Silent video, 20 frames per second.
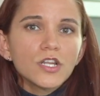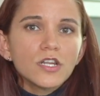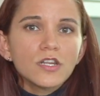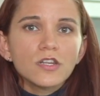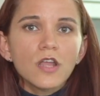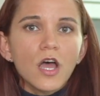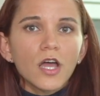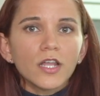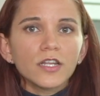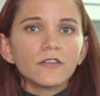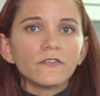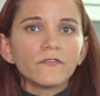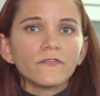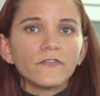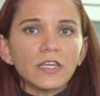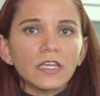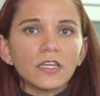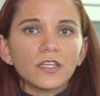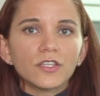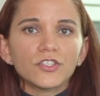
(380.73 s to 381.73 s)

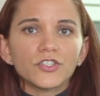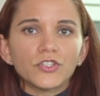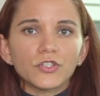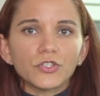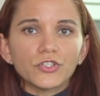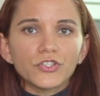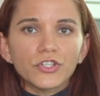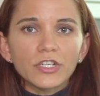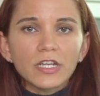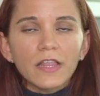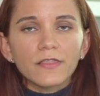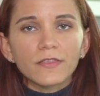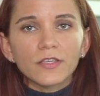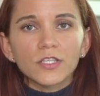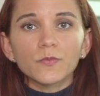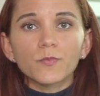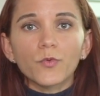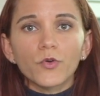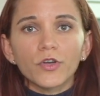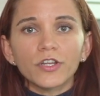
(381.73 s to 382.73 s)
Non-vegan children at
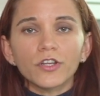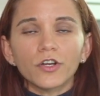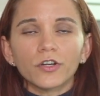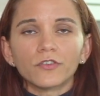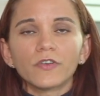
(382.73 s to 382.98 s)
this point